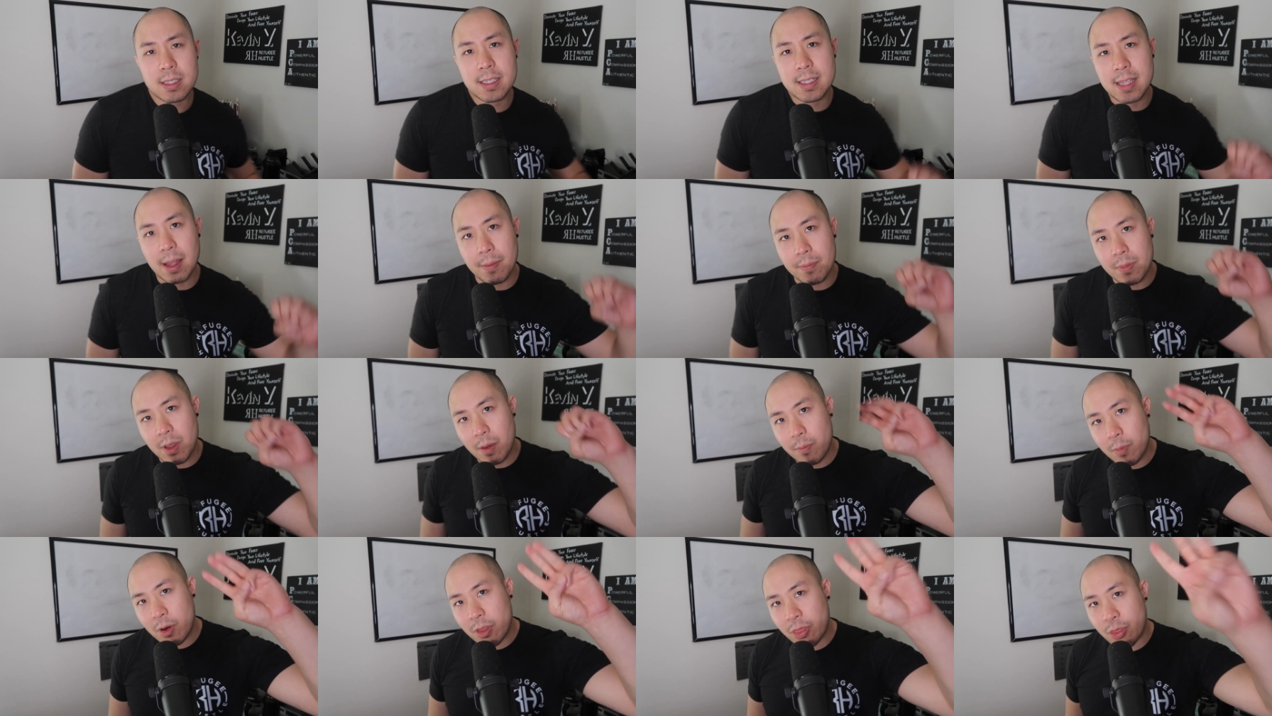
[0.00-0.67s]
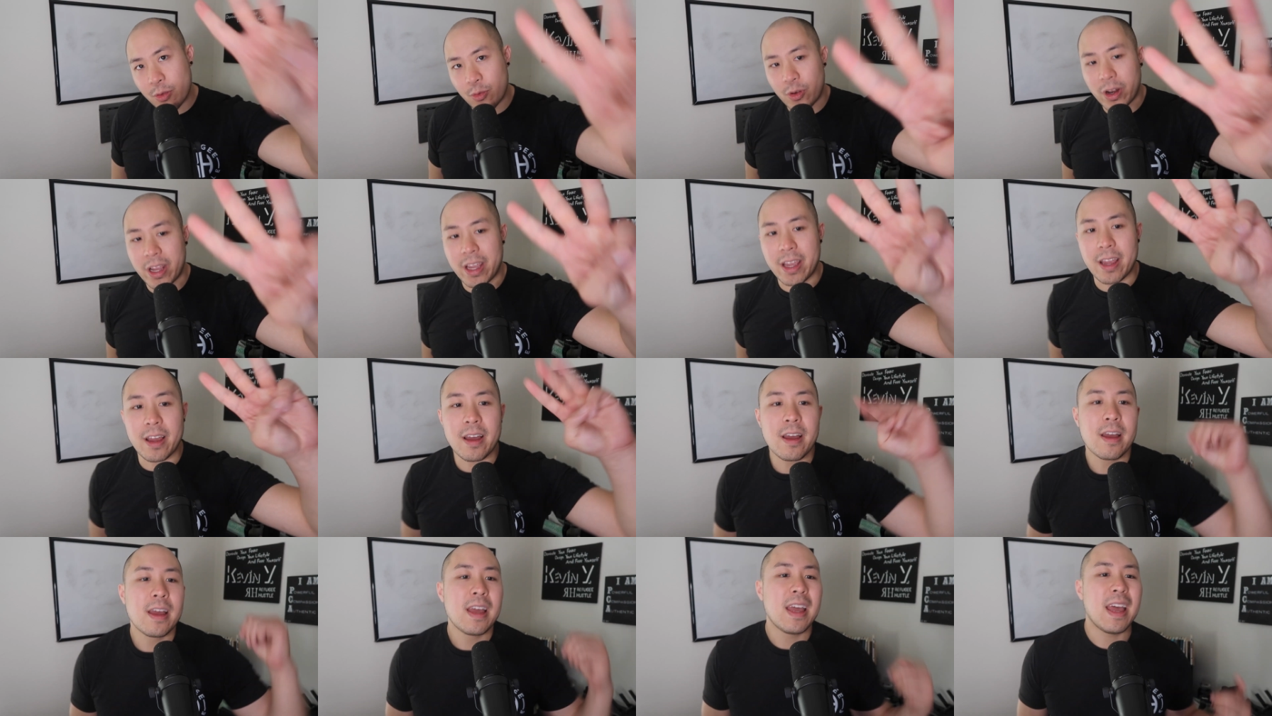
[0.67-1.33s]
Step number
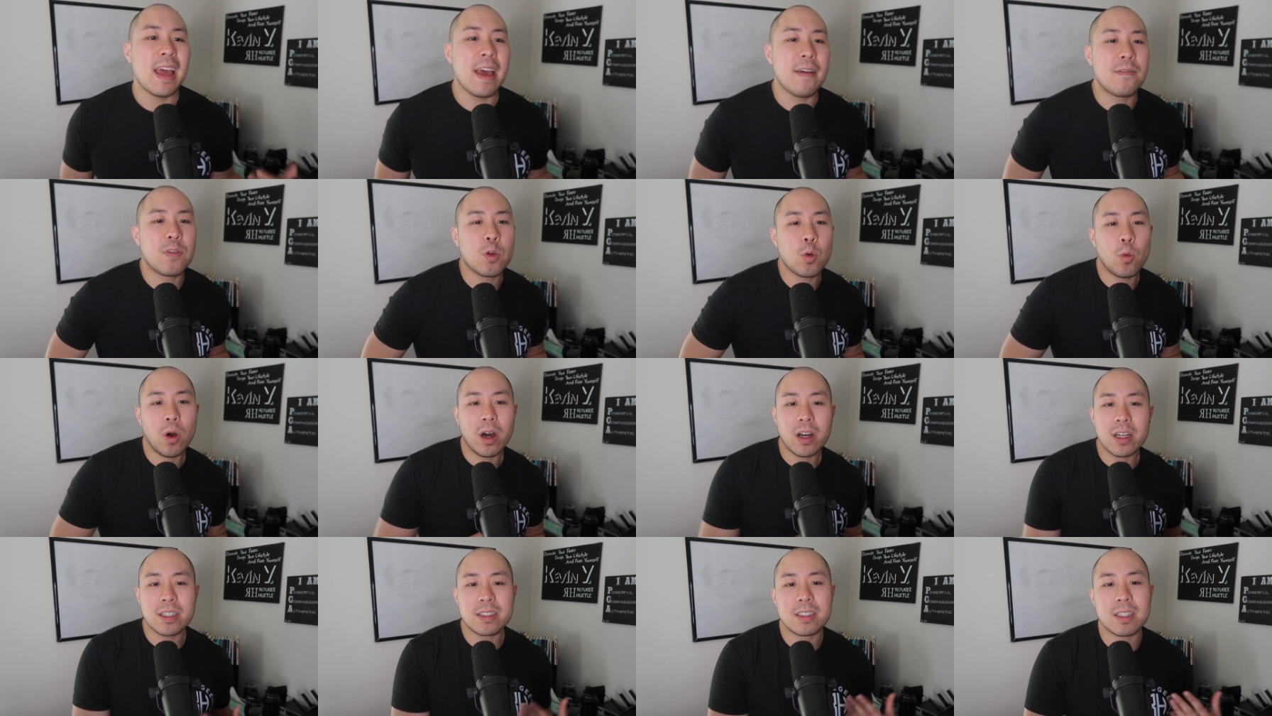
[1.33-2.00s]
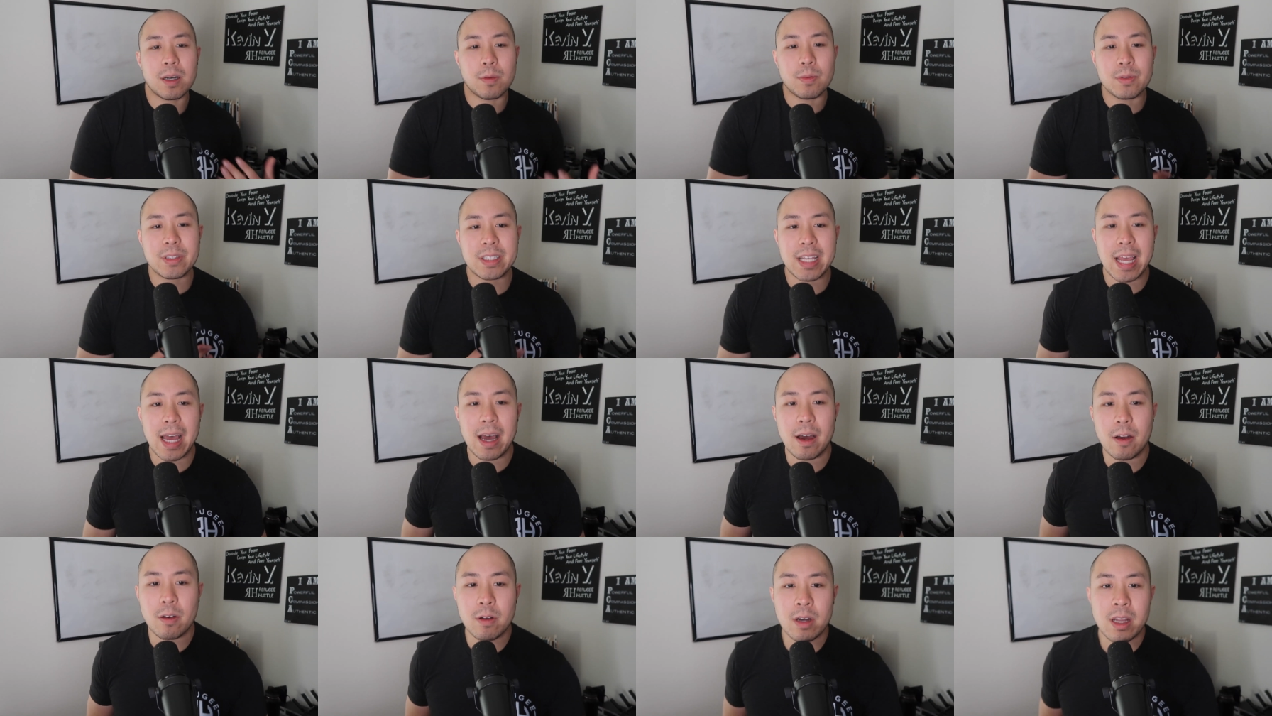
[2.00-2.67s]
3, if you want to double
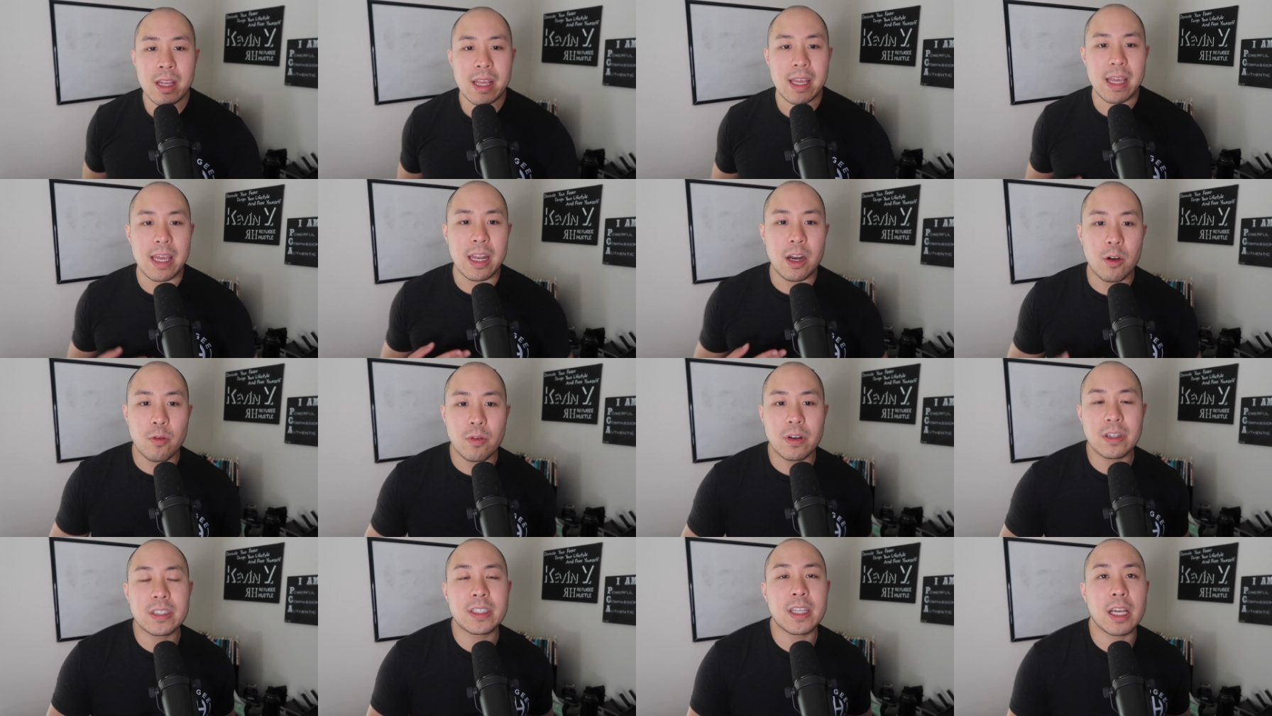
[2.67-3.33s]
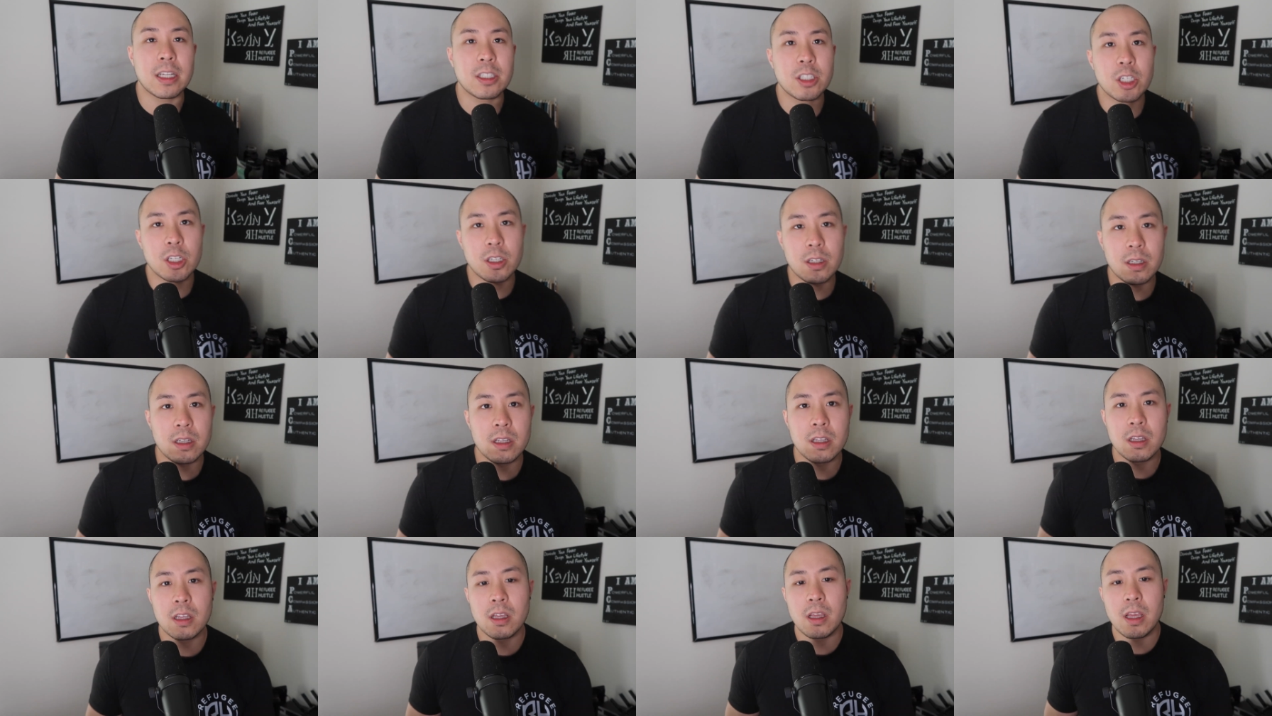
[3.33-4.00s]
down in a recession,
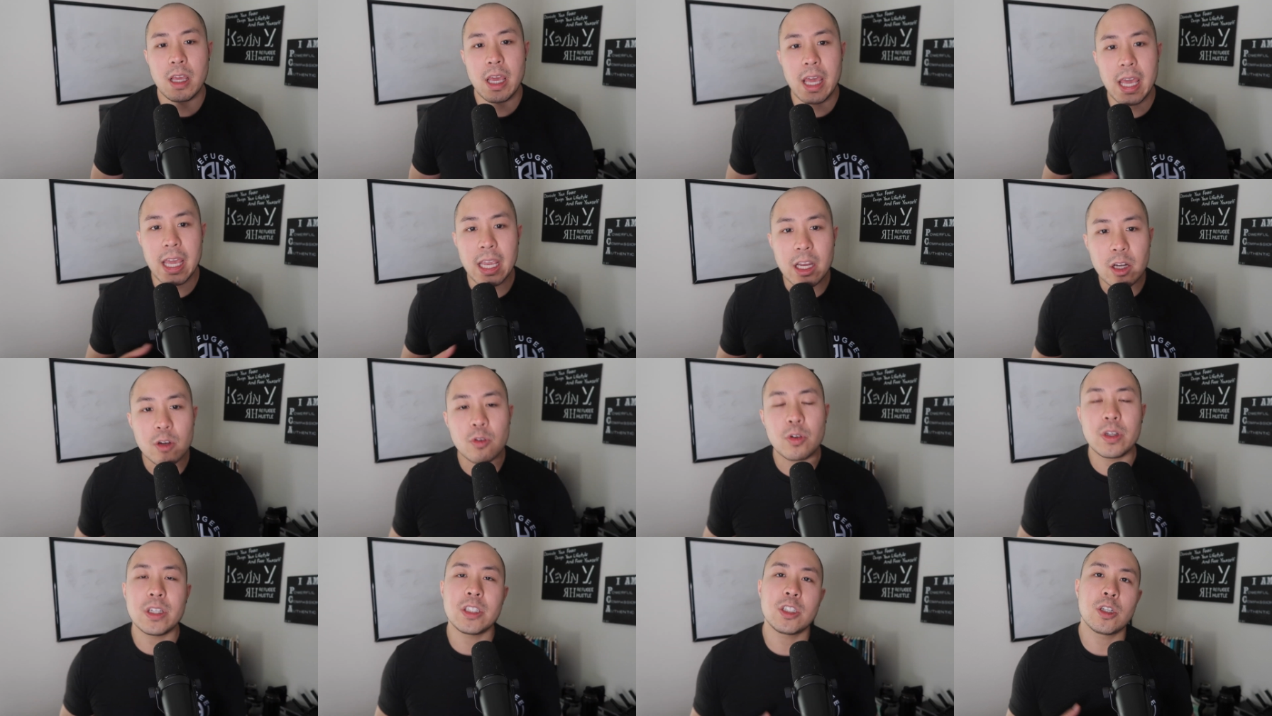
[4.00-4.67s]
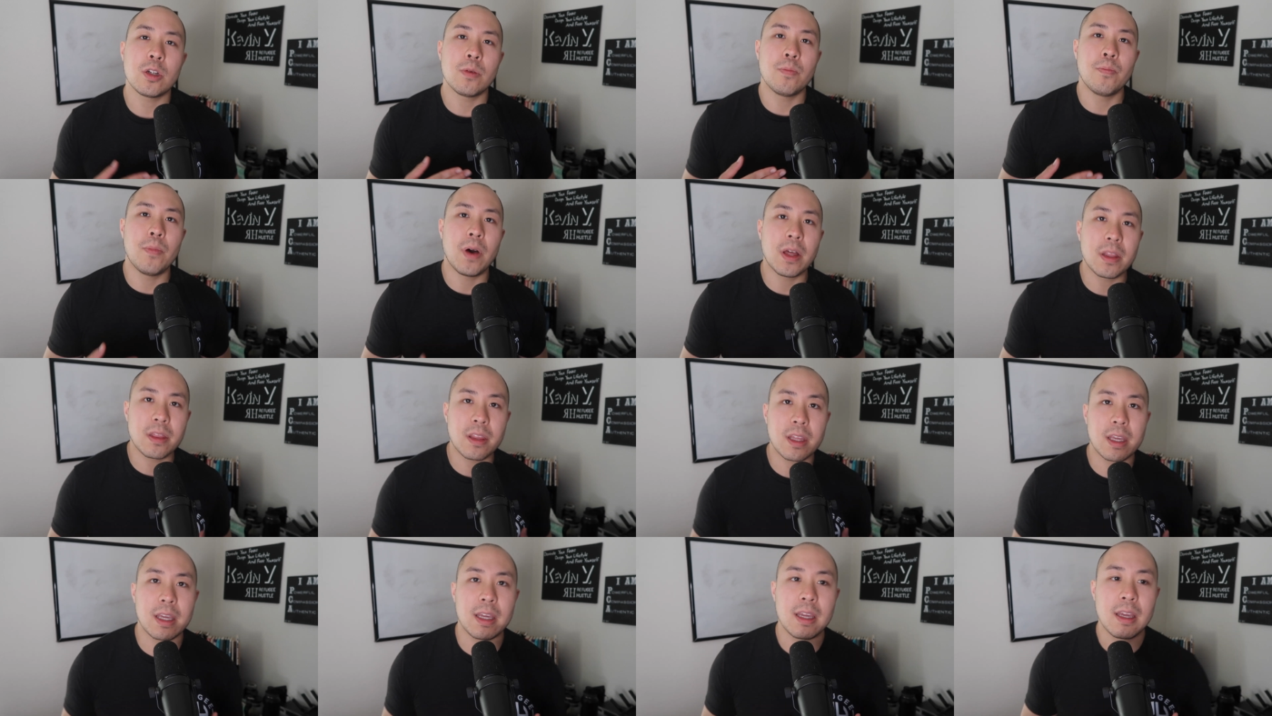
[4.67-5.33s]
increase your
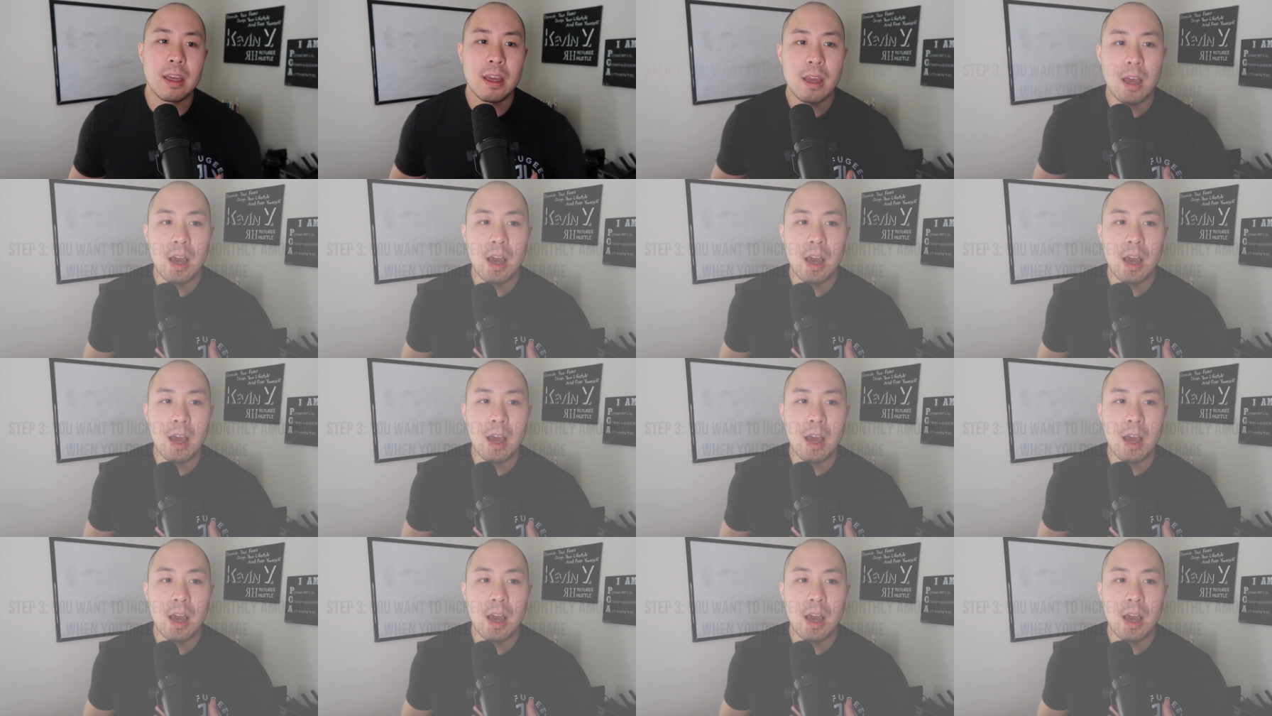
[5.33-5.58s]
monthly